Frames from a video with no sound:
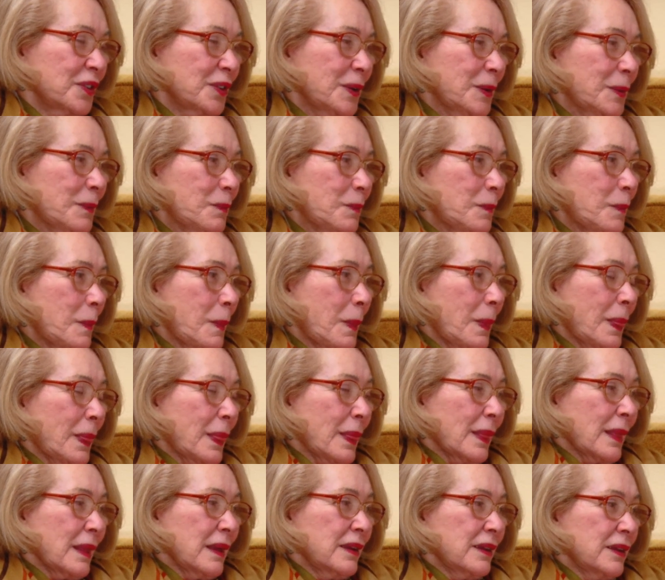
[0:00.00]

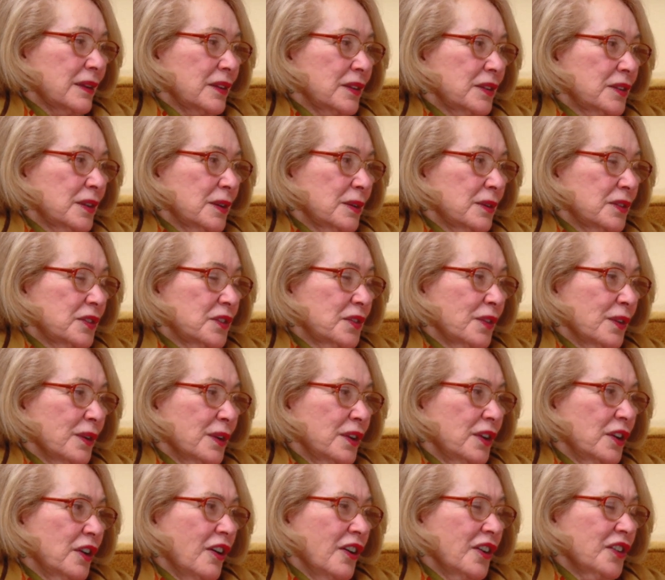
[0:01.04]
So it's very
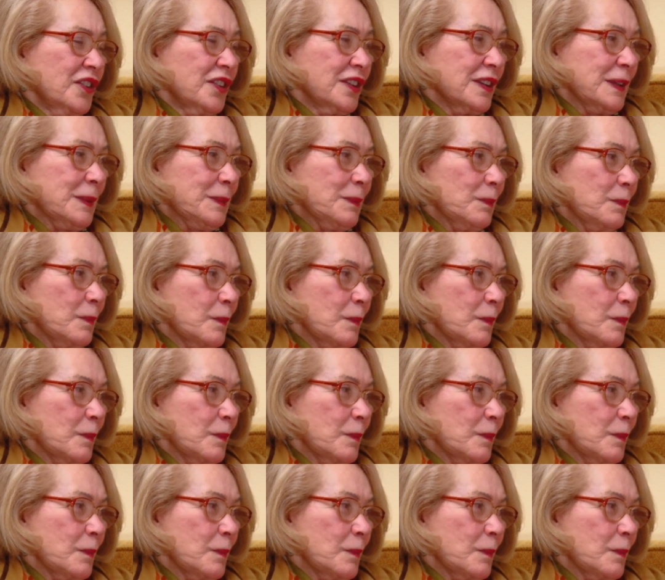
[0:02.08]
costly.